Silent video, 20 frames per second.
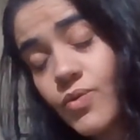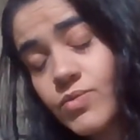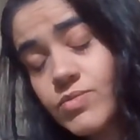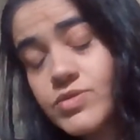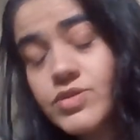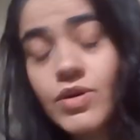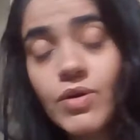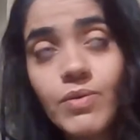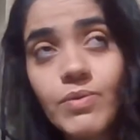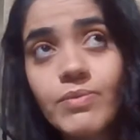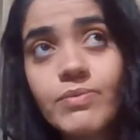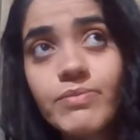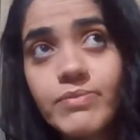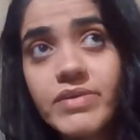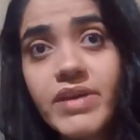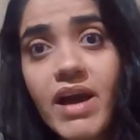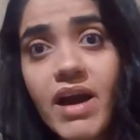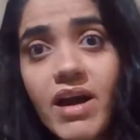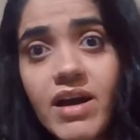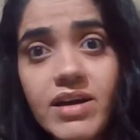So
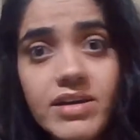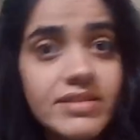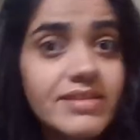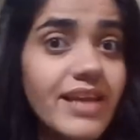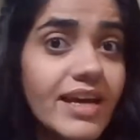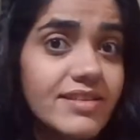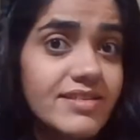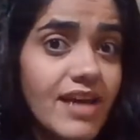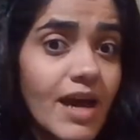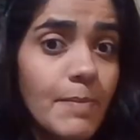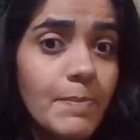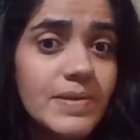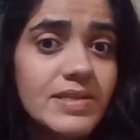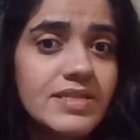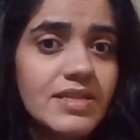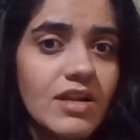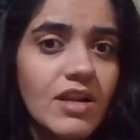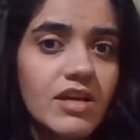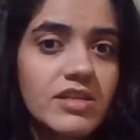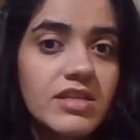yeah, that
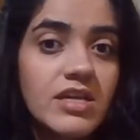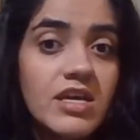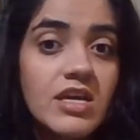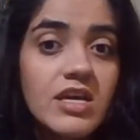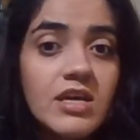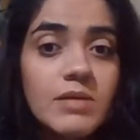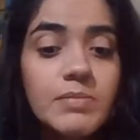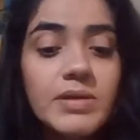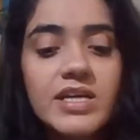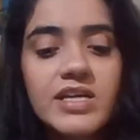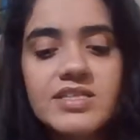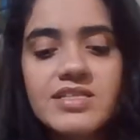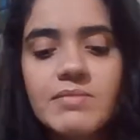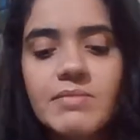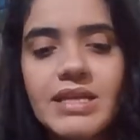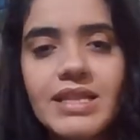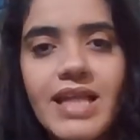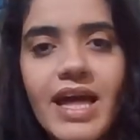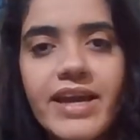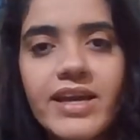happens a lot. Because I
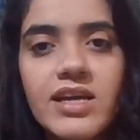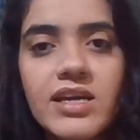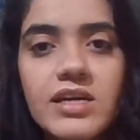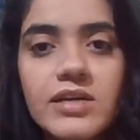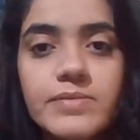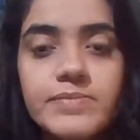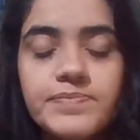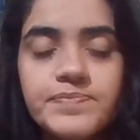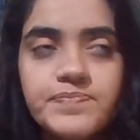mean, like,